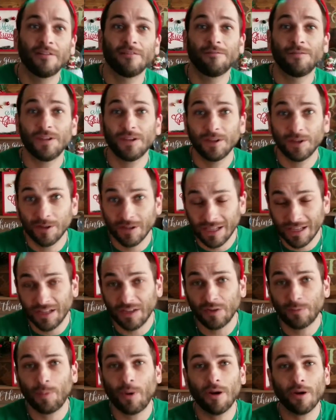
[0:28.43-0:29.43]
Failure
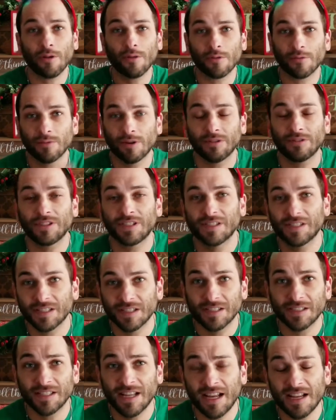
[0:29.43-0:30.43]
is part of the road to
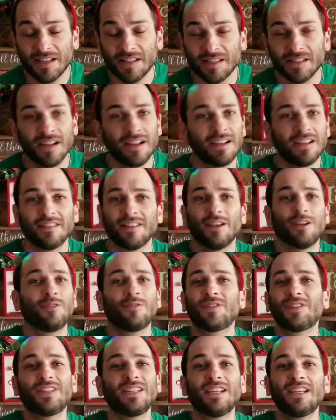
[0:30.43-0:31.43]
success. They don't
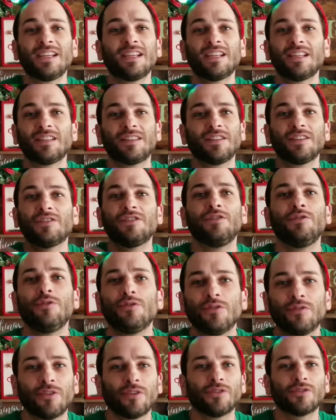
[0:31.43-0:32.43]
see it as this
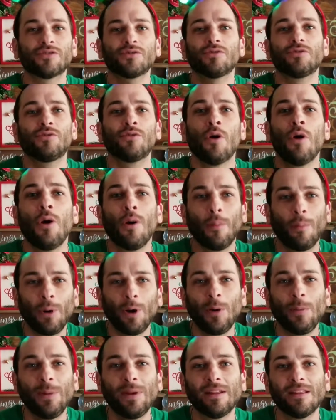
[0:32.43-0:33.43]
universal,
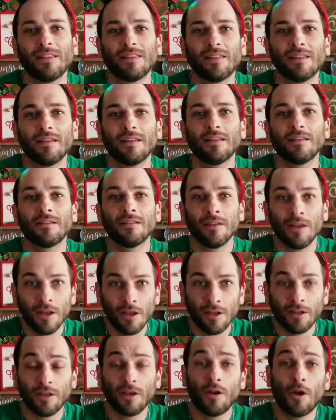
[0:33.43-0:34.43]
permanent thing
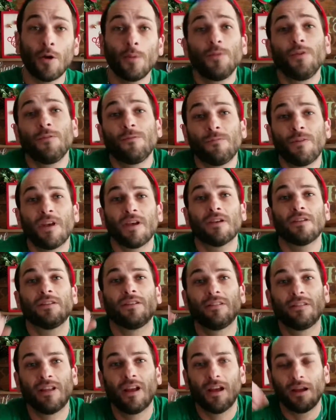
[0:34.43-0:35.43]
that, oh, you failed, you're
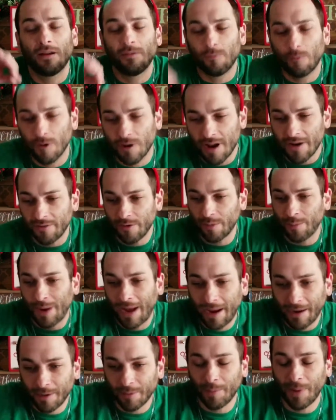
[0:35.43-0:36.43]
done, whatever,
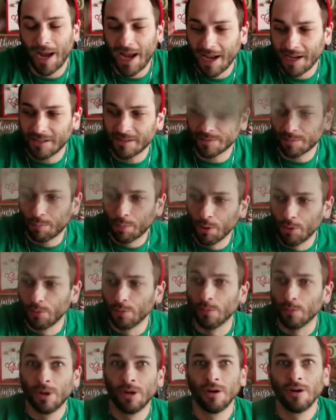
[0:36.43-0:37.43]
pack your bags. Ooh.
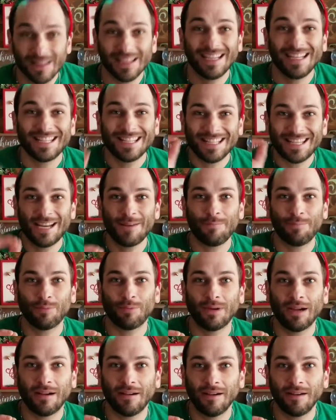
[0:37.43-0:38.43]
It's
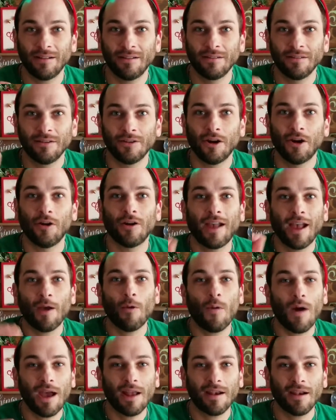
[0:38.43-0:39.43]
temporary. Okay,
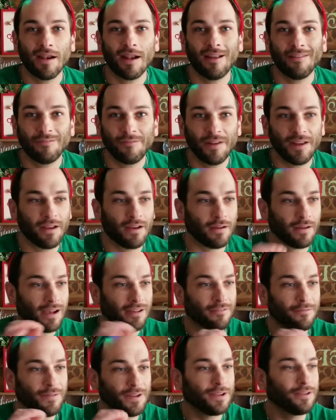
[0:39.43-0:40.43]
why did I fail? I
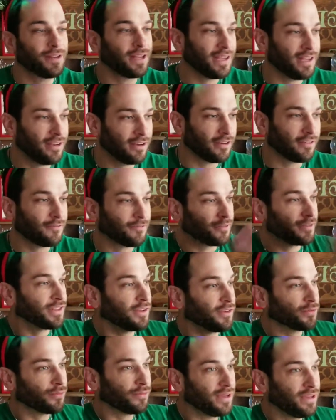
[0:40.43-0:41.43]
failed here for
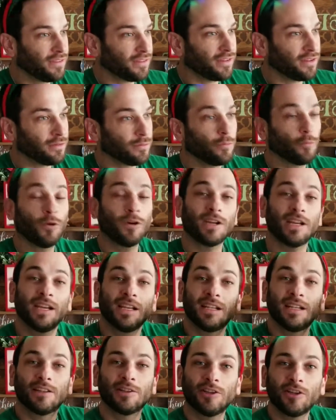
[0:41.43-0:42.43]
this reason. What
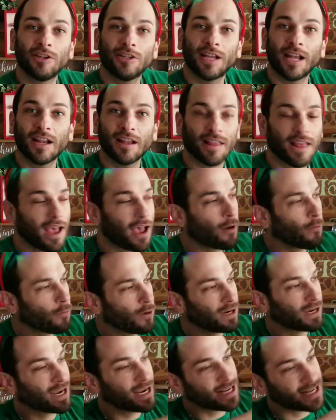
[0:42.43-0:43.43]
can I learn out of that?
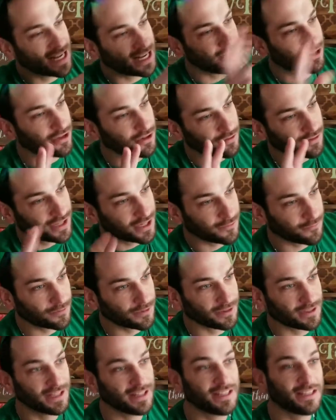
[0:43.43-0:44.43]
What can I do
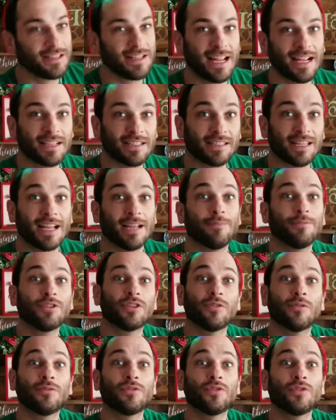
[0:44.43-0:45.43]
differently the next time
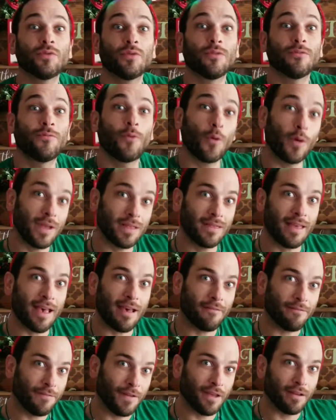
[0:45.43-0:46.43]
to avoid
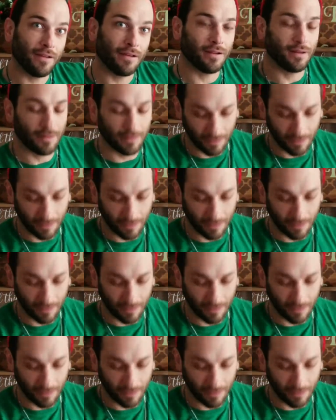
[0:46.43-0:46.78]
that failure?